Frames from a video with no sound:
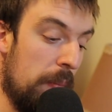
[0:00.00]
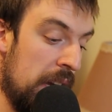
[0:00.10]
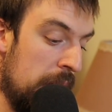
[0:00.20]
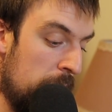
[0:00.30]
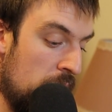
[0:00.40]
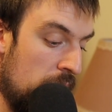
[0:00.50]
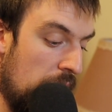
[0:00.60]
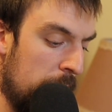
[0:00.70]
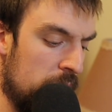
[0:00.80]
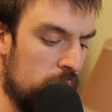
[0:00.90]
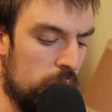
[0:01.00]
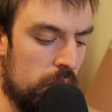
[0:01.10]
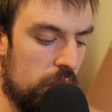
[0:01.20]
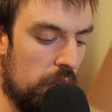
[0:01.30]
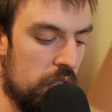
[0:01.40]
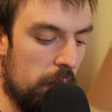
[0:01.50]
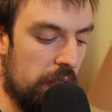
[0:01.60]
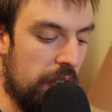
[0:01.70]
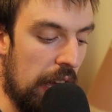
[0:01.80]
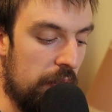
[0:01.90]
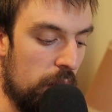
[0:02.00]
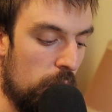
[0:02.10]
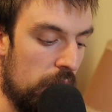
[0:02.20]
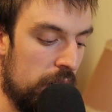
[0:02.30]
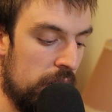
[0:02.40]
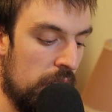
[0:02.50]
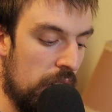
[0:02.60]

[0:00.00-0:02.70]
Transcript: do I start with 5 or 1?